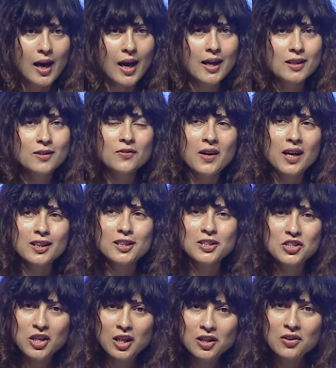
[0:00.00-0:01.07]
and in fact, a
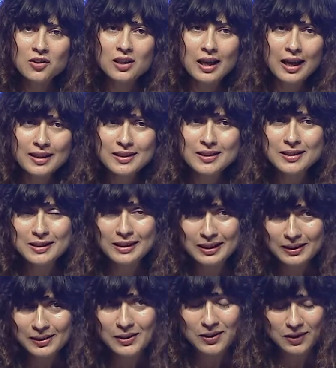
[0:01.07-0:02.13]
generalized
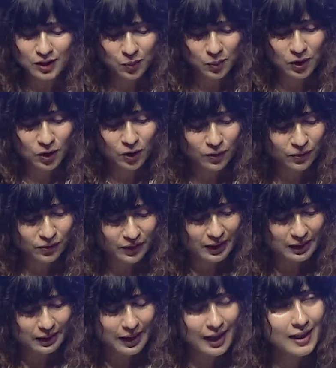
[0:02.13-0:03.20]
guilt that we all
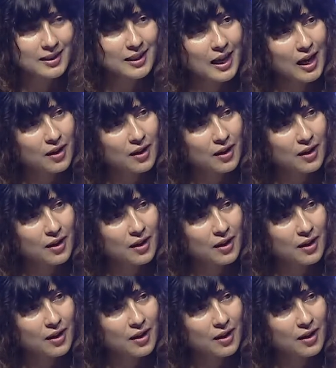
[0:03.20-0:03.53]
feel at